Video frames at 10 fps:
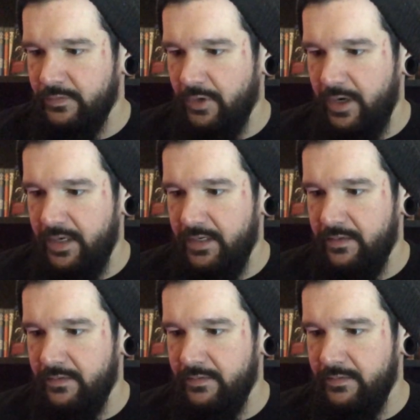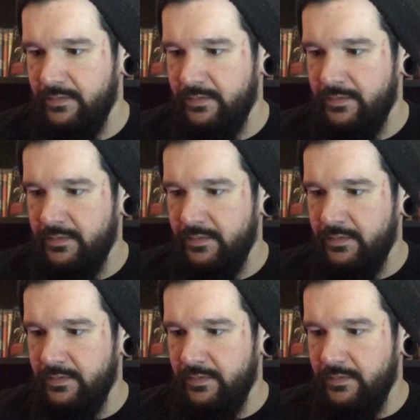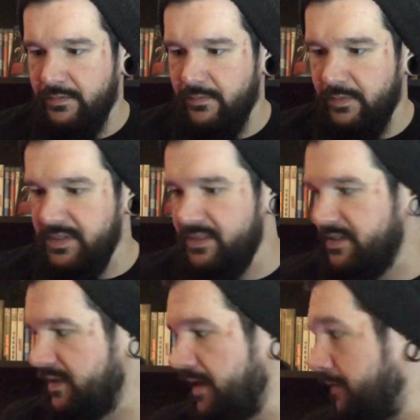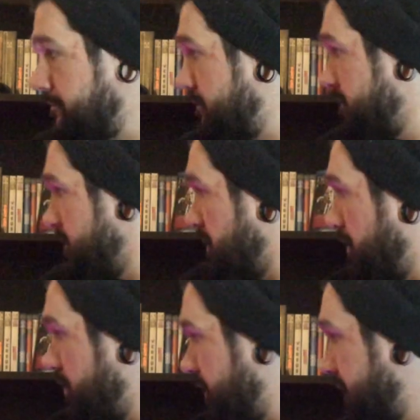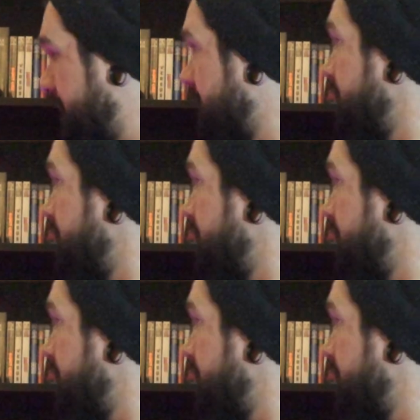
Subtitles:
Roddy, what is his name? Hold on.